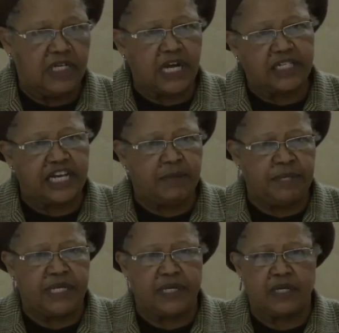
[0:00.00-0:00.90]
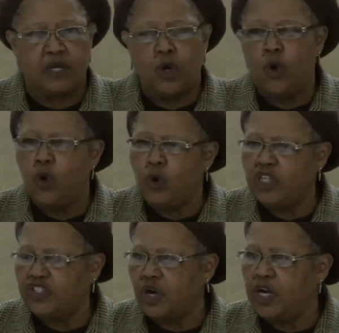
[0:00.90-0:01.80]
Now tell me, who
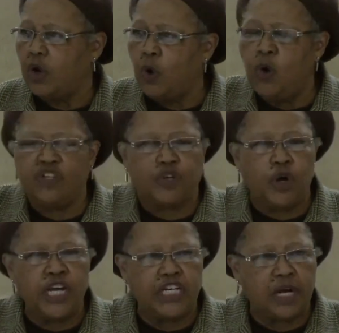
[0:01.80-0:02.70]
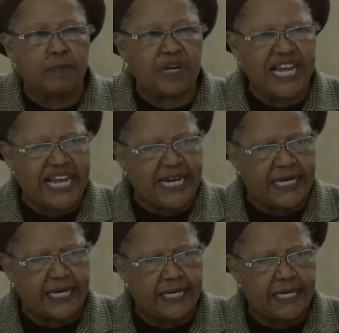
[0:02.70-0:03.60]
is going to
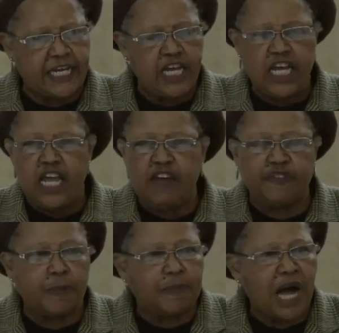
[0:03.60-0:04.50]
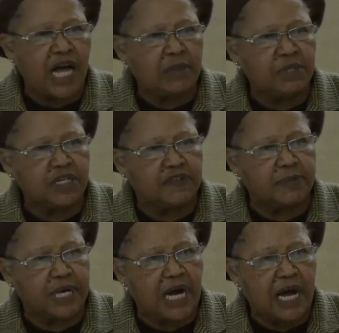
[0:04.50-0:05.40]
complain if the Parliament of the
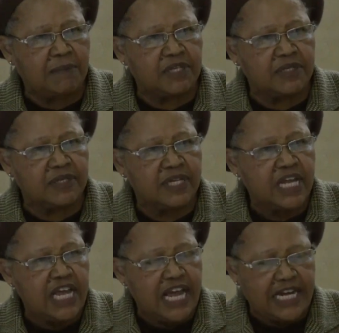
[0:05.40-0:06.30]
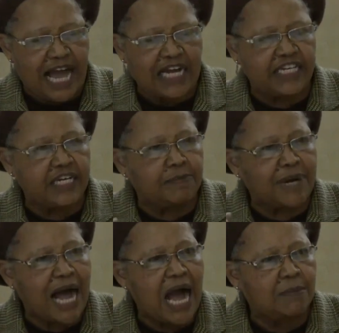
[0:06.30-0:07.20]
Bahamas enacted a
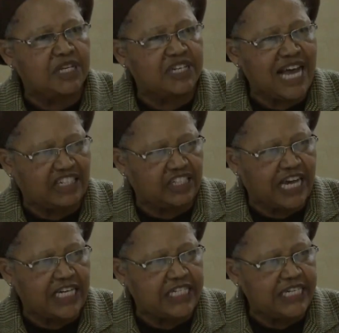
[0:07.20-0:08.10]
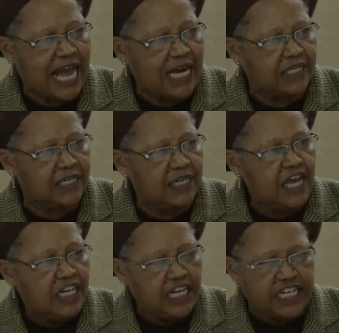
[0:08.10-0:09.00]
Bahamas Nationality Act
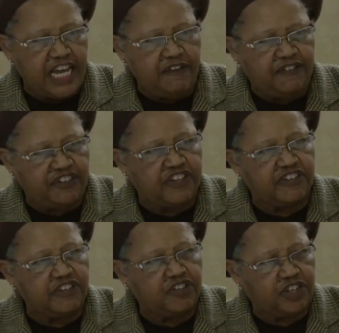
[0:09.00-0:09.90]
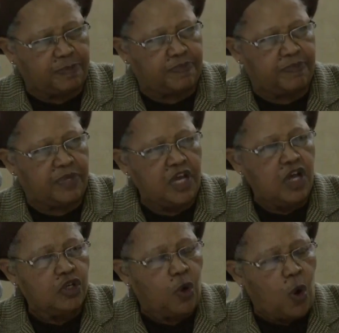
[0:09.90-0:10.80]
that gave citizenship
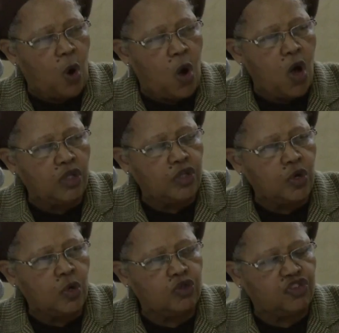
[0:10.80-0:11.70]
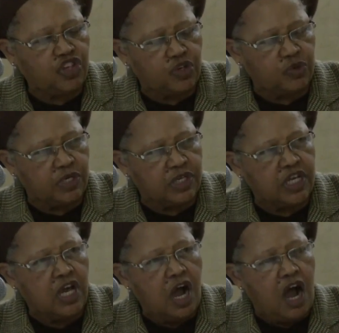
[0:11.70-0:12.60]
to all those children
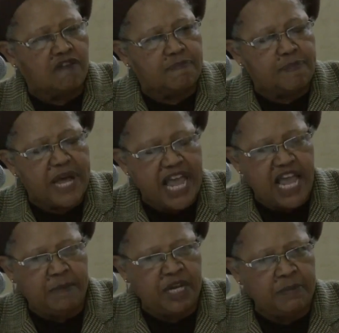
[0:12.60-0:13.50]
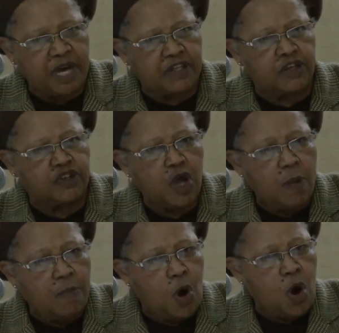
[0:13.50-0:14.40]
of Bahamian mothers
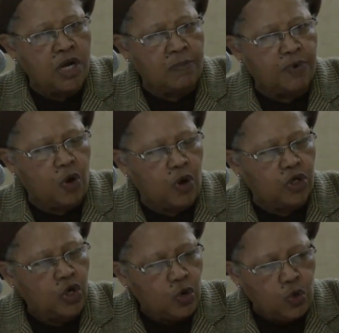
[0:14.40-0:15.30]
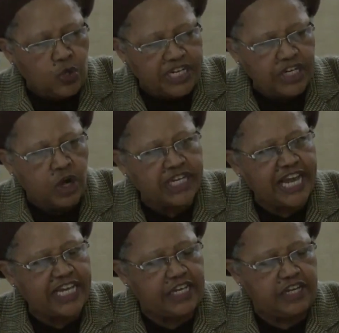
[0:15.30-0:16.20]
born abroad who did not
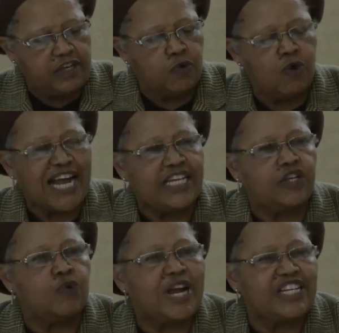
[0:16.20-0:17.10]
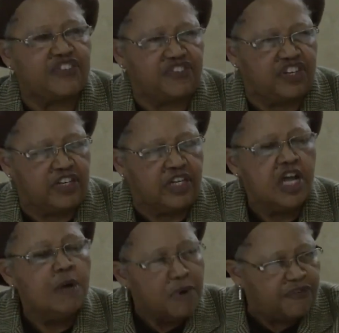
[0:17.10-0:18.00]
get the right to register
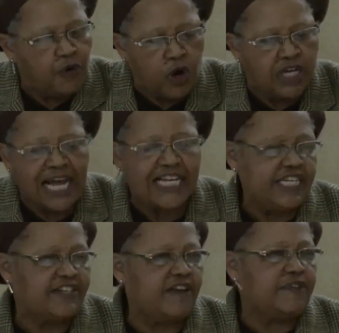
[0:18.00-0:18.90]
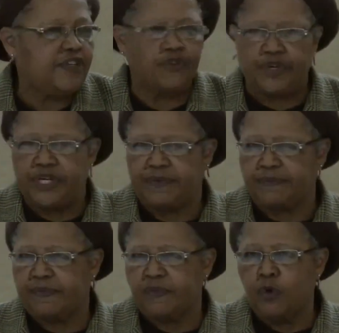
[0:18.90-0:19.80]
before 1973?
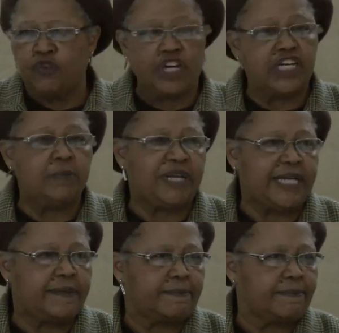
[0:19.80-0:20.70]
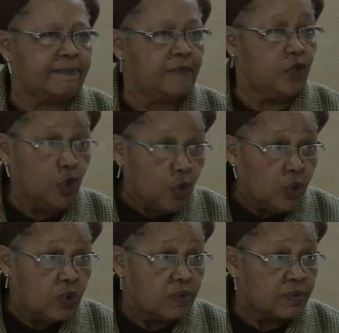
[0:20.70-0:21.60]
Who's going to complain? You?